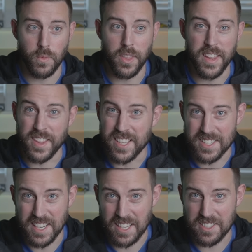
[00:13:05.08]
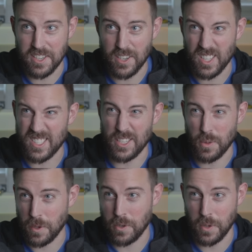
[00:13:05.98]
this next year, let's say
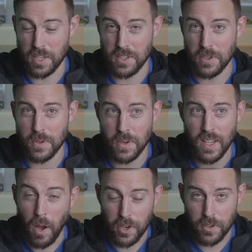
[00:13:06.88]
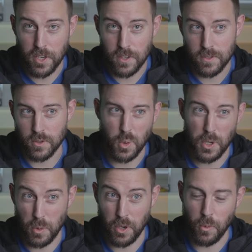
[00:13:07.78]
2022 model year, so
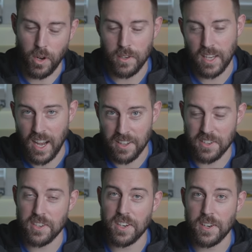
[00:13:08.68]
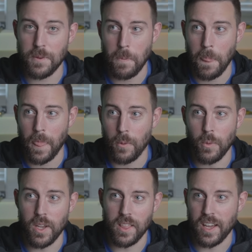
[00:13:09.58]
2021 calendar year,
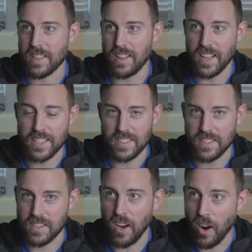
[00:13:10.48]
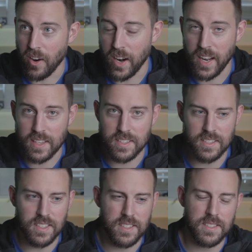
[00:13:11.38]
when like the Lexus
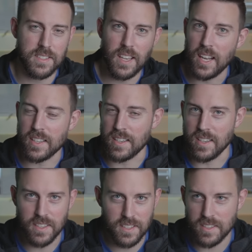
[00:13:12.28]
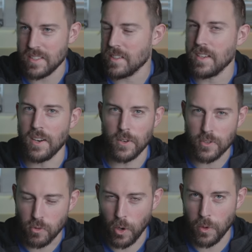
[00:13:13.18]
RX is kind of, you know,
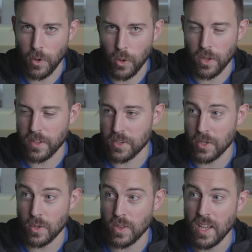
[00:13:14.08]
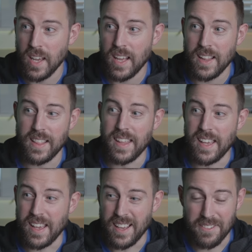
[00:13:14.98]
growing old in the tooth.
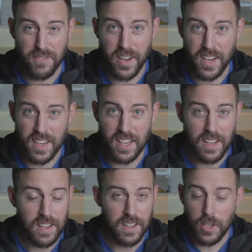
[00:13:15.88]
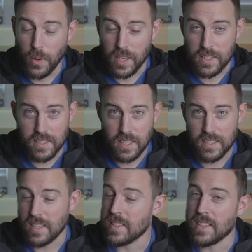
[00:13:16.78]
The Infiniti
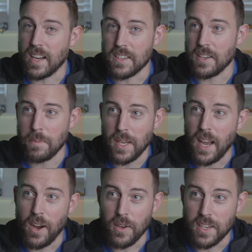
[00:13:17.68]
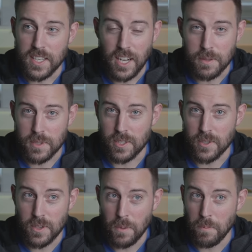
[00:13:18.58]
QX60 is not going to be out anytime
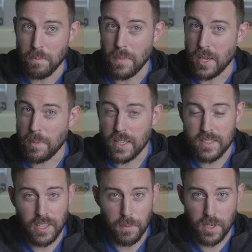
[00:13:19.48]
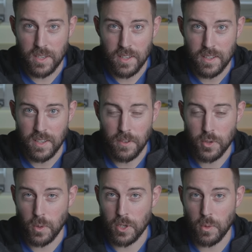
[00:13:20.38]
soon, maybe summer of
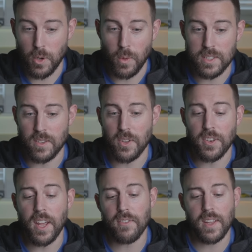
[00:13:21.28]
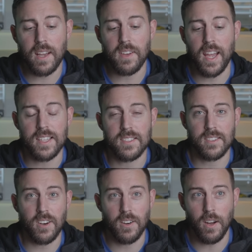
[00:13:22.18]
2021. So they'll definitely have a head
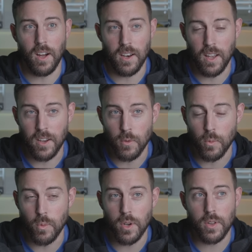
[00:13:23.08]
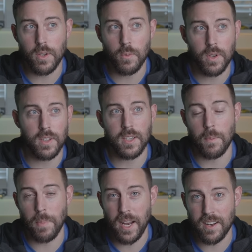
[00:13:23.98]
start on a really, really
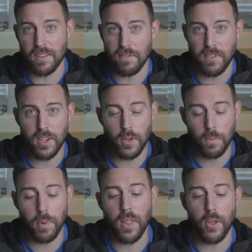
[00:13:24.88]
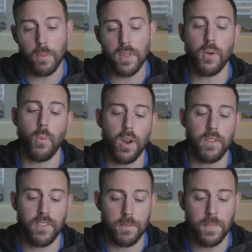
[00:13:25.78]
competitive field, but they'll be the one
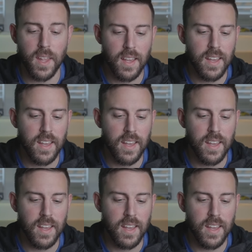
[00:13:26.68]
of them,